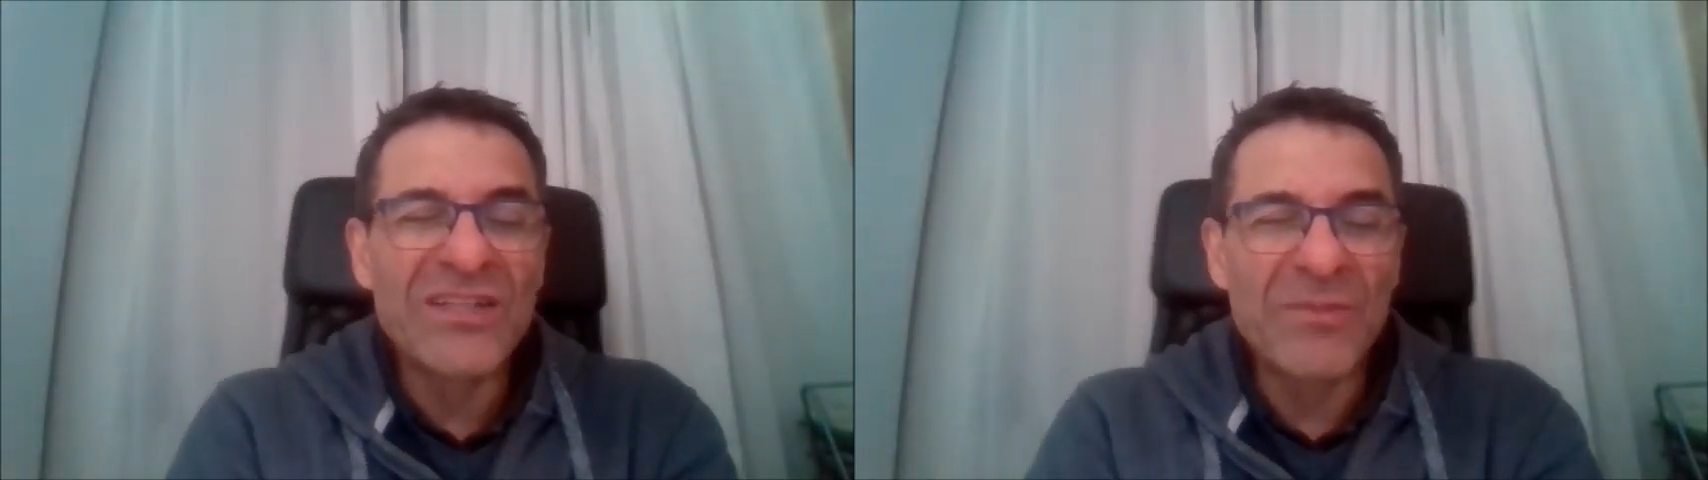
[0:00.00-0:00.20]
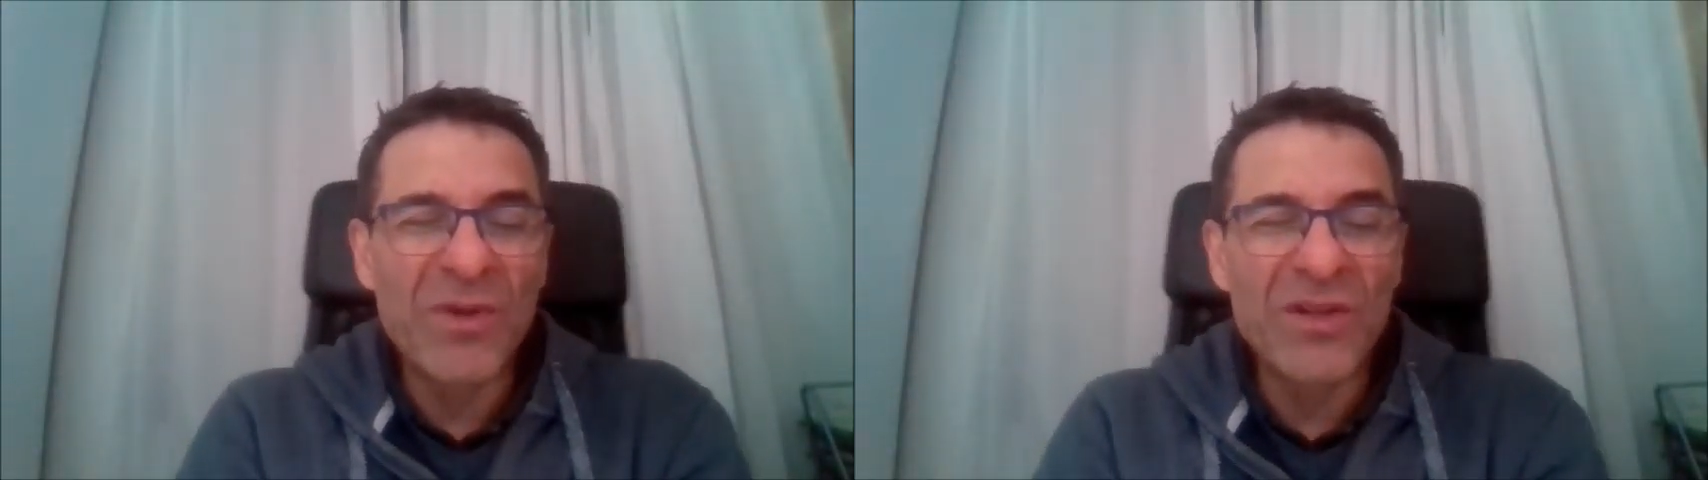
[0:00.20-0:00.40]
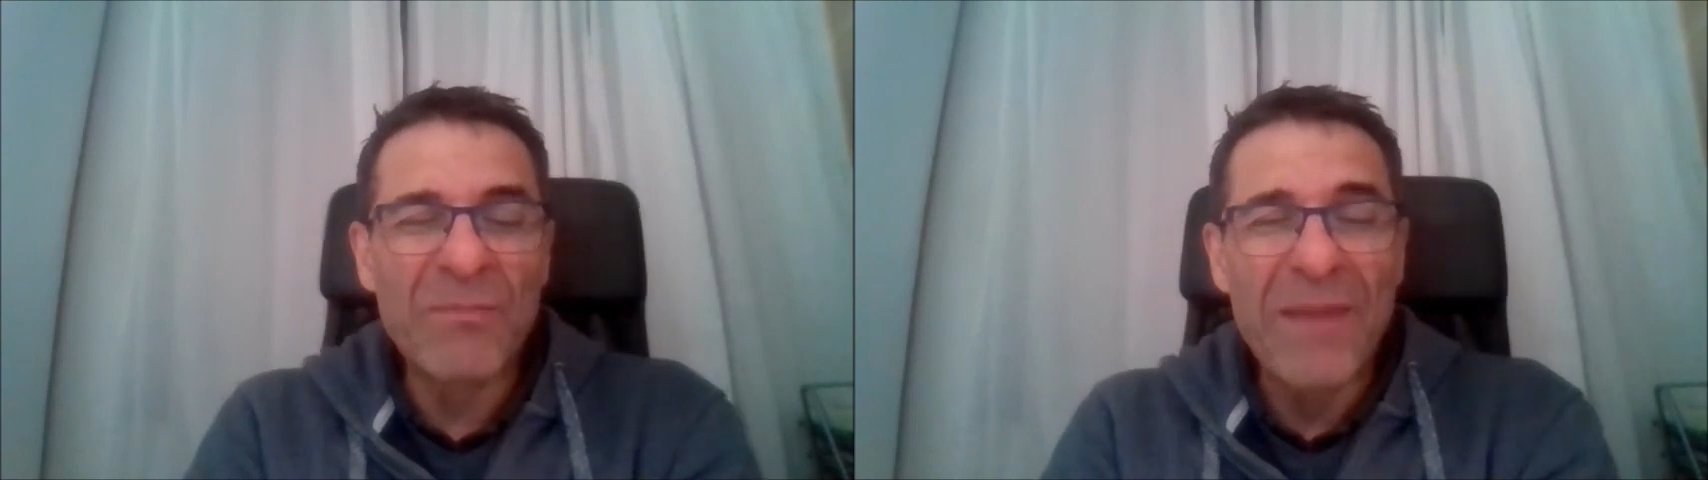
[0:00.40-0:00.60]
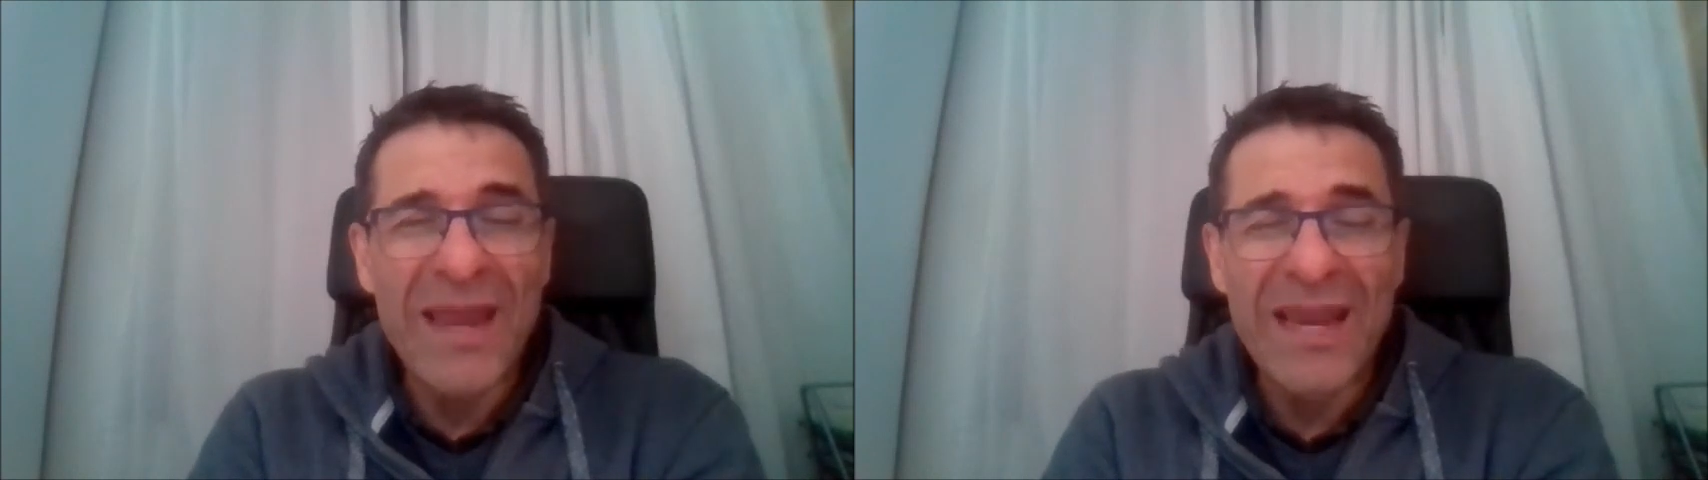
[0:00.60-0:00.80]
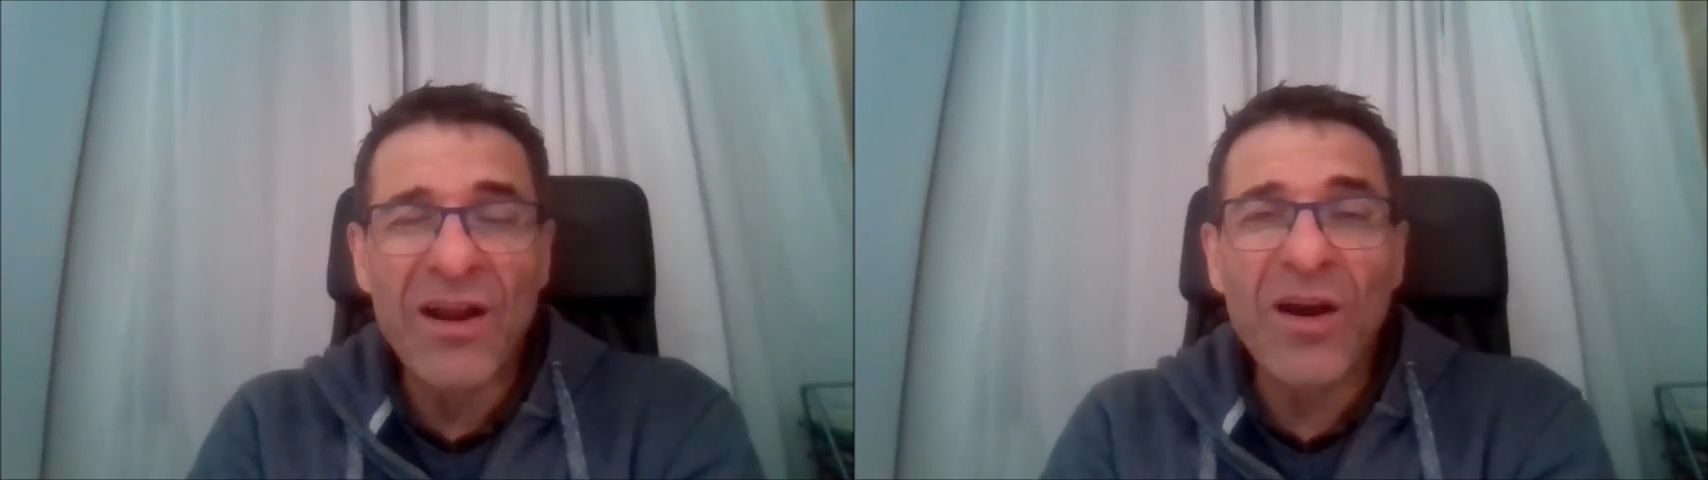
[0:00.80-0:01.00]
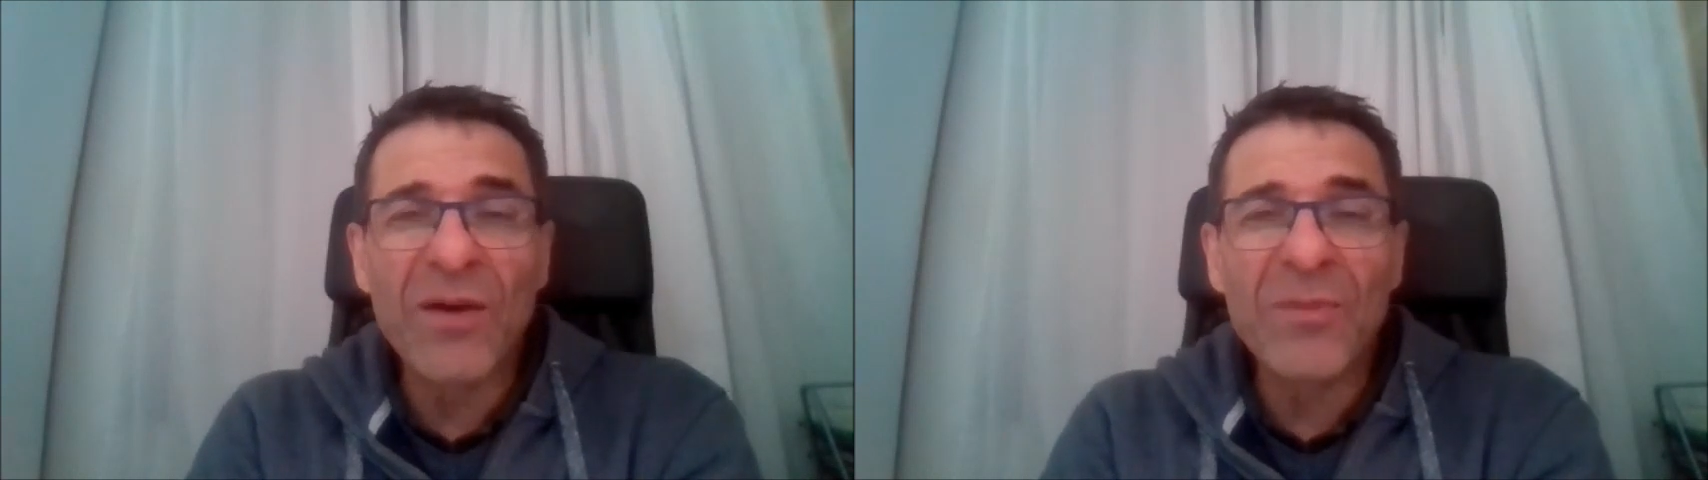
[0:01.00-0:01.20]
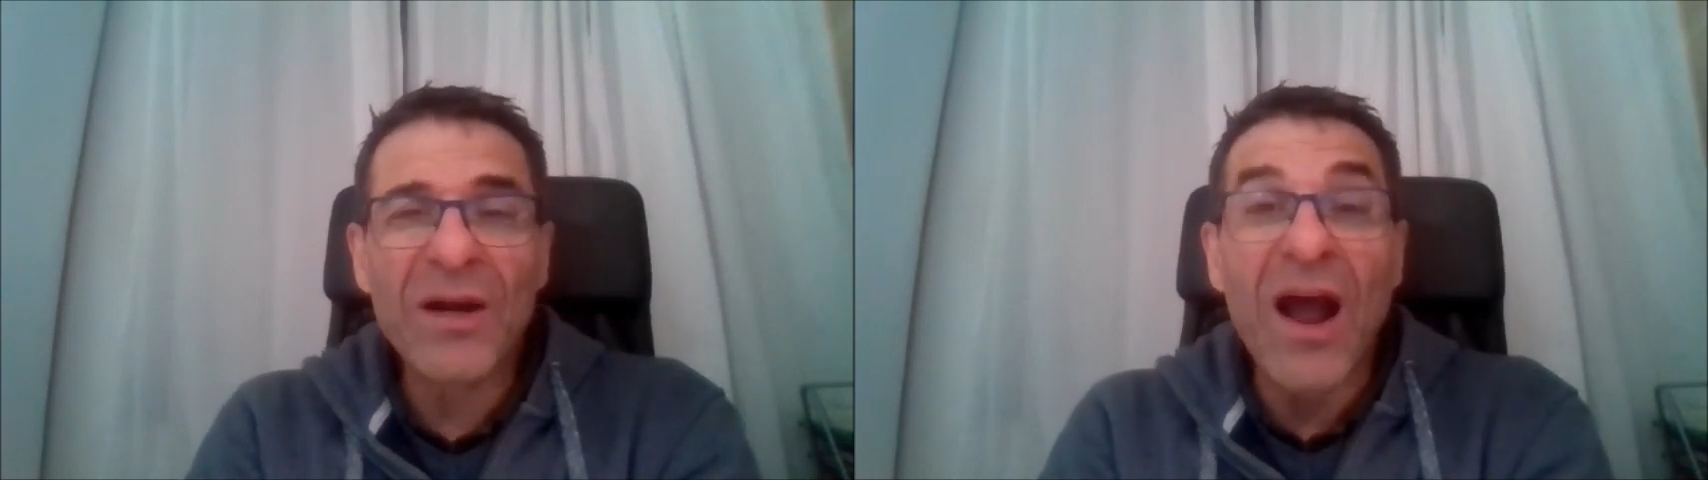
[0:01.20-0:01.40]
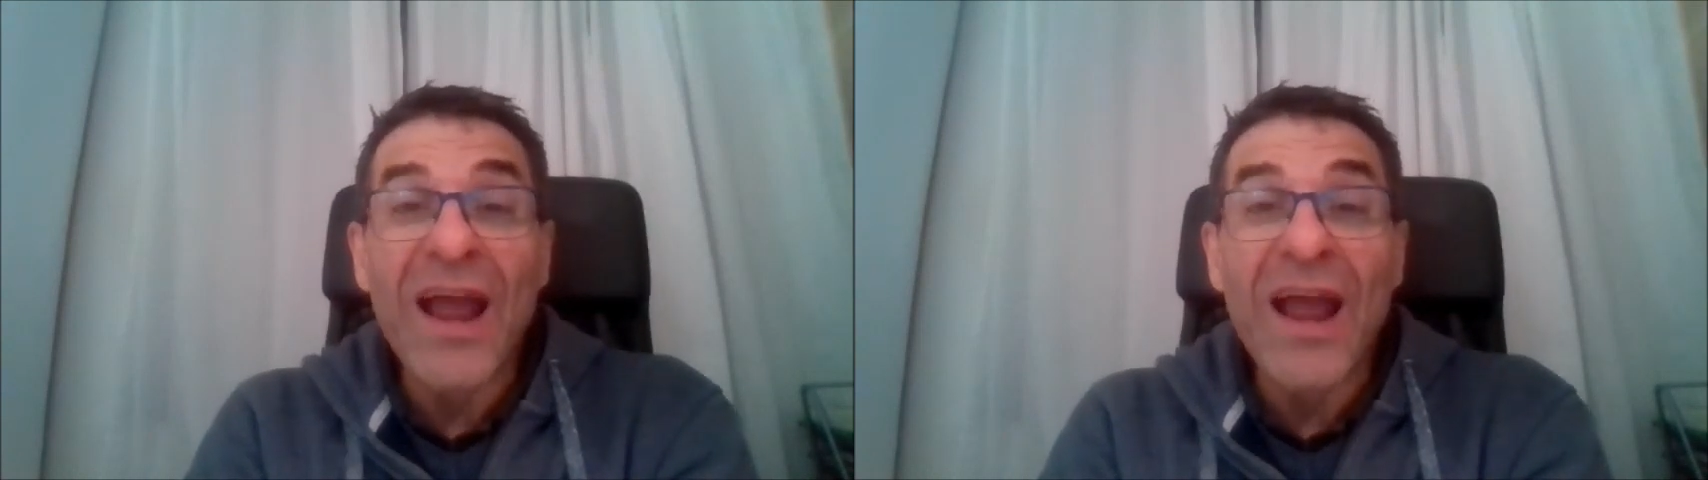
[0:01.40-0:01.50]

us about mail armor?